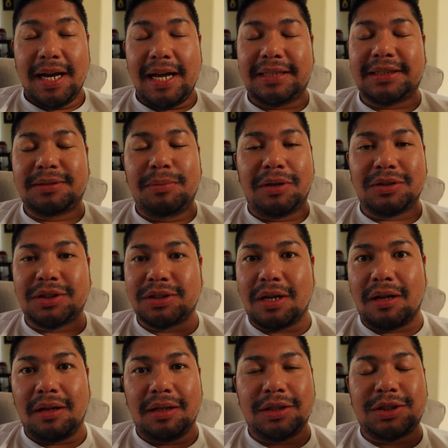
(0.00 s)
It smells
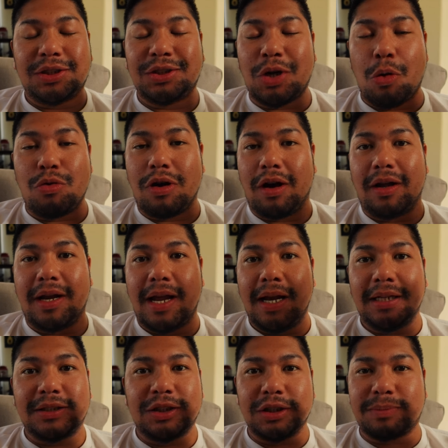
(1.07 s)
so good
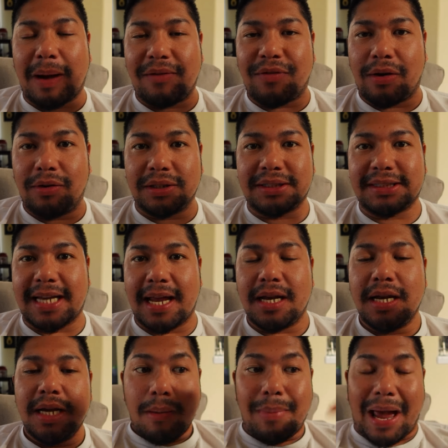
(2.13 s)
and it's just my favorite
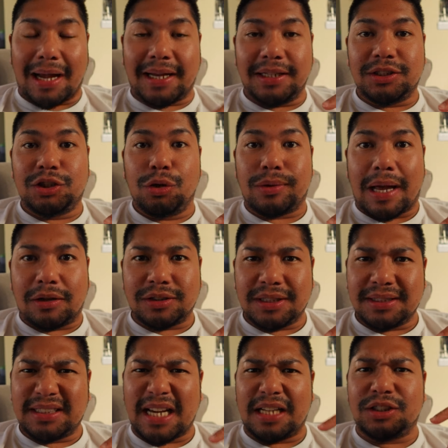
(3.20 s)
scent back in
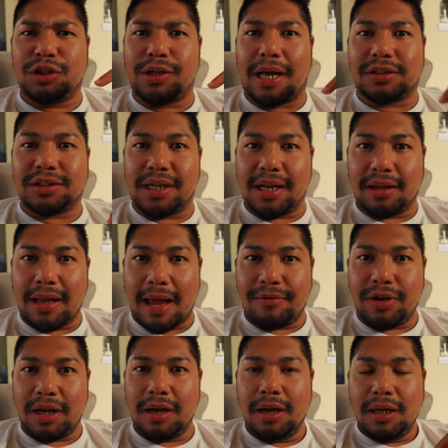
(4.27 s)
2010
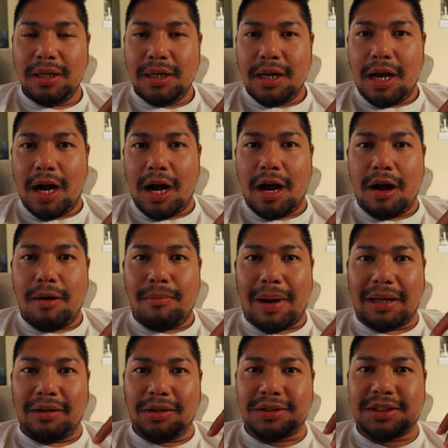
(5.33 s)
2011 uh,
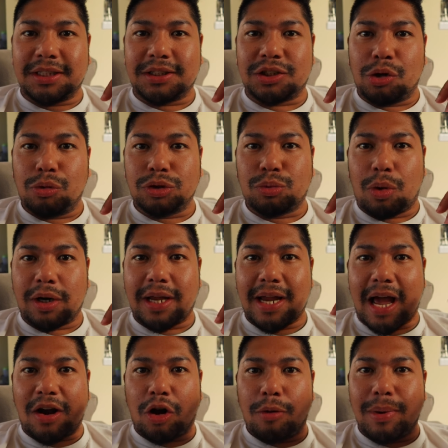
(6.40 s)
my little sister was
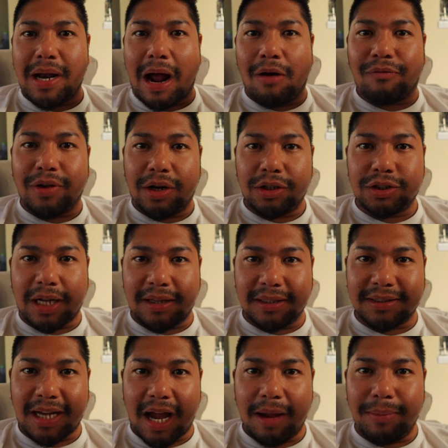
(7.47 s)
working at urban outfitters at the
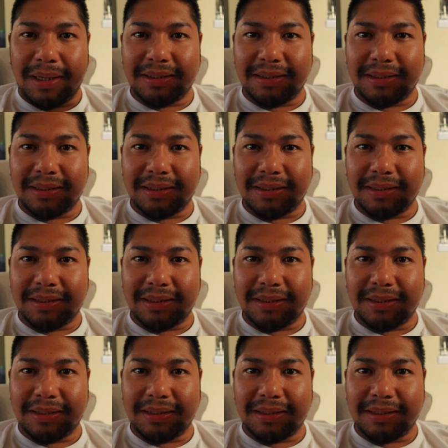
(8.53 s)
time